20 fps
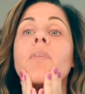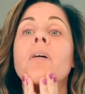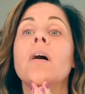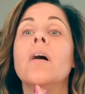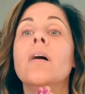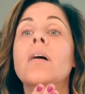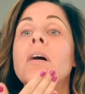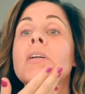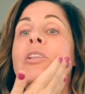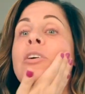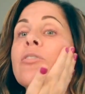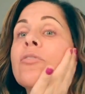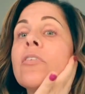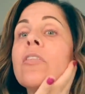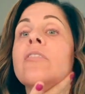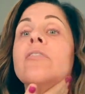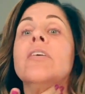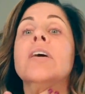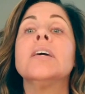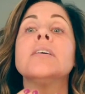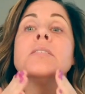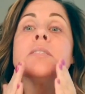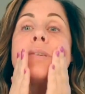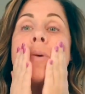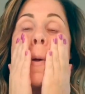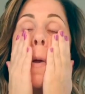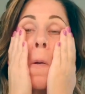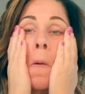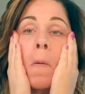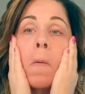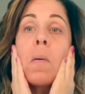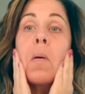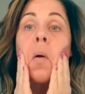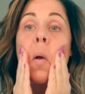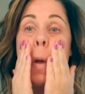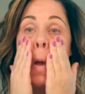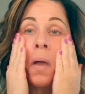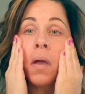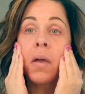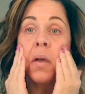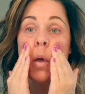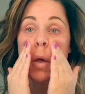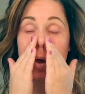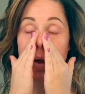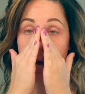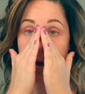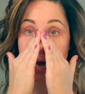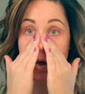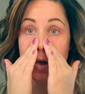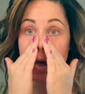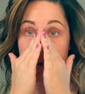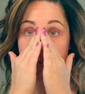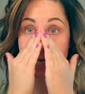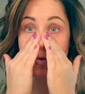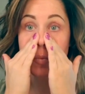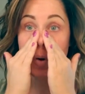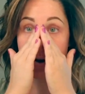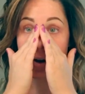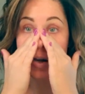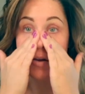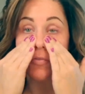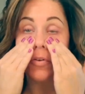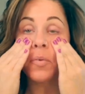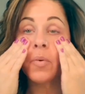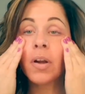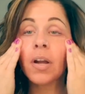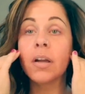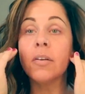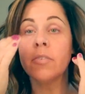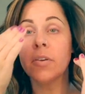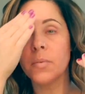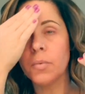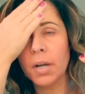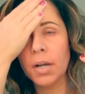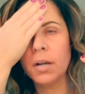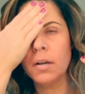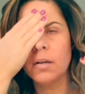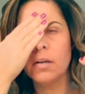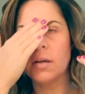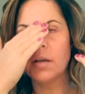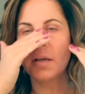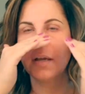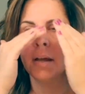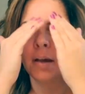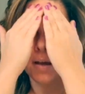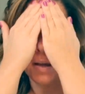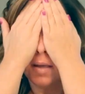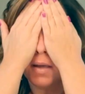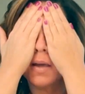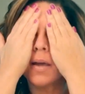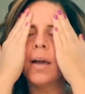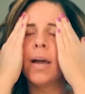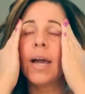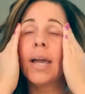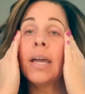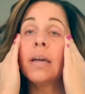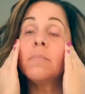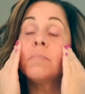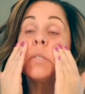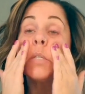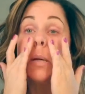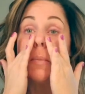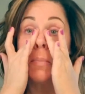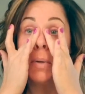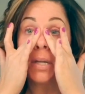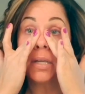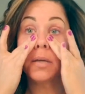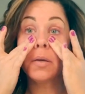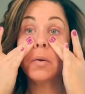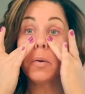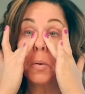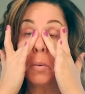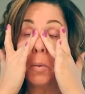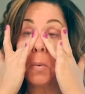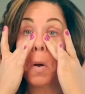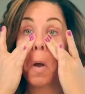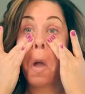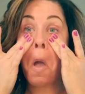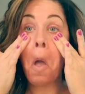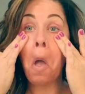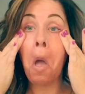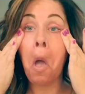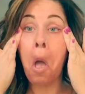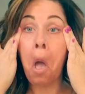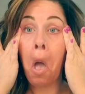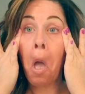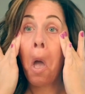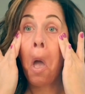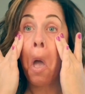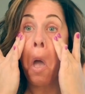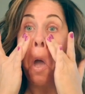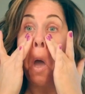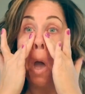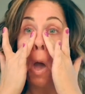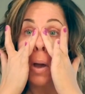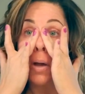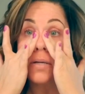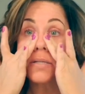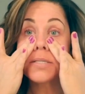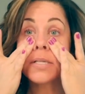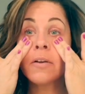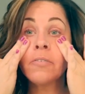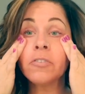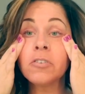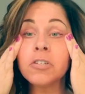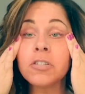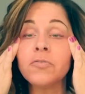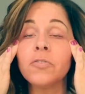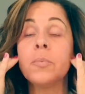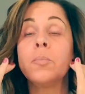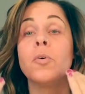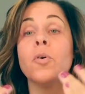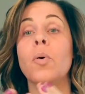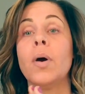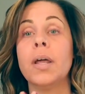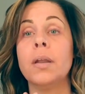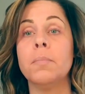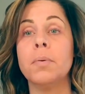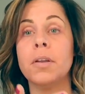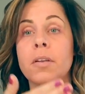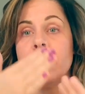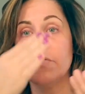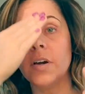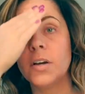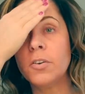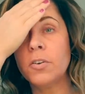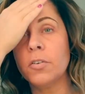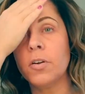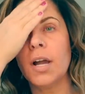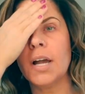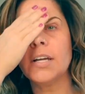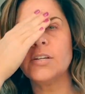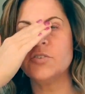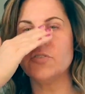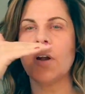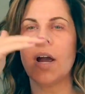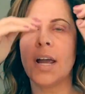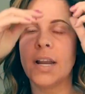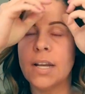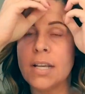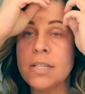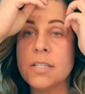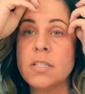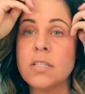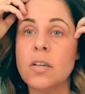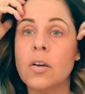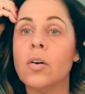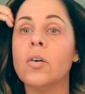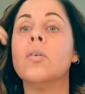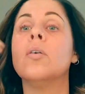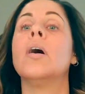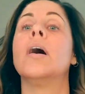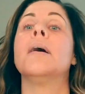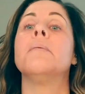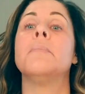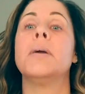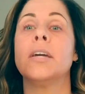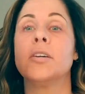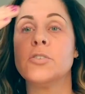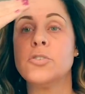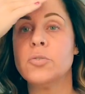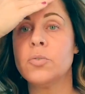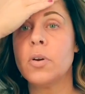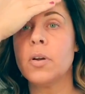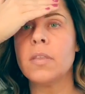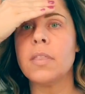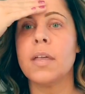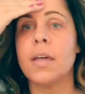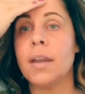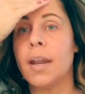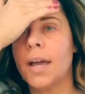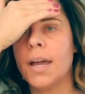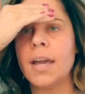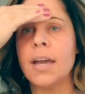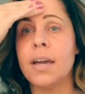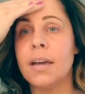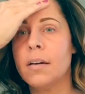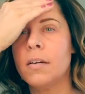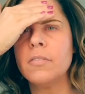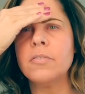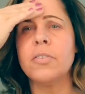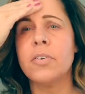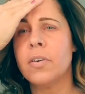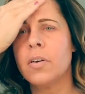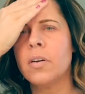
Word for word: all over the face. Everywhere, everywhere, everywhere. I am somebody who suffers from quite a bit of under eye dryness, so I make sure that I have